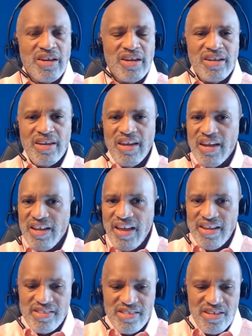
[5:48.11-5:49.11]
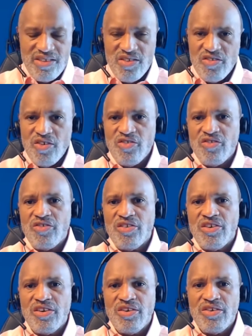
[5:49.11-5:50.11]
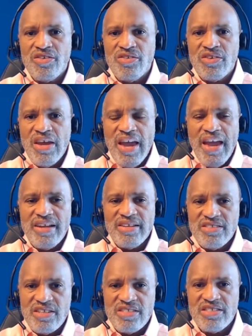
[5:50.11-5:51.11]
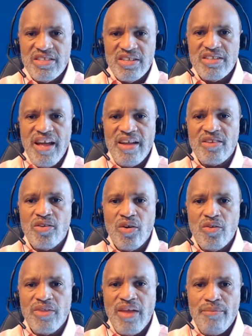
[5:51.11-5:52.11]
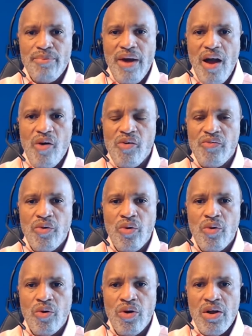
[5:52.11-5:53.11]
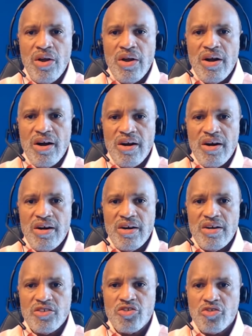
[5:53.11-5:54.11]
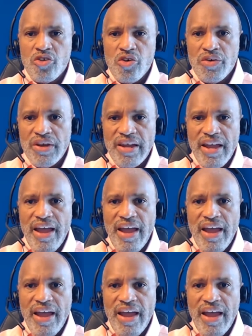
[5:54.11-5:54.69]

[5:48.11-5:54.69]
and again, had seen the church for years and just did not know that powerful story.